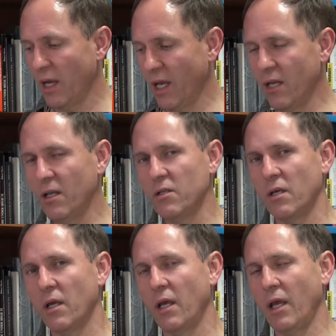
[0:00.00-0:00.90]
In
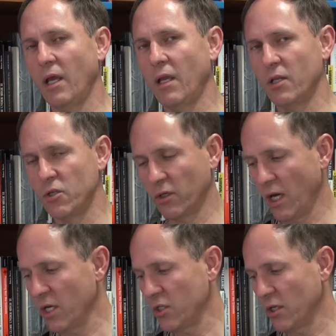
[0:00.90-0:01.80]

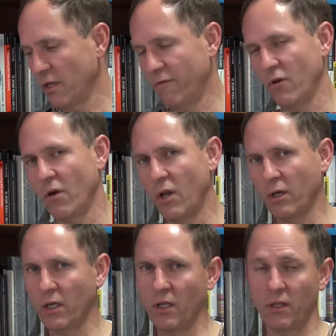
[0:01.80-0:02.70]
education, if you
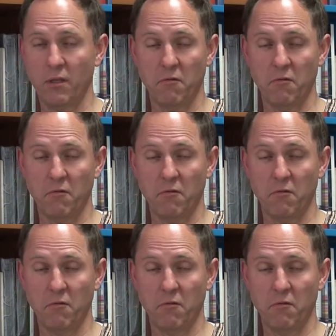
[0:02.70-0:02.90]
look at it,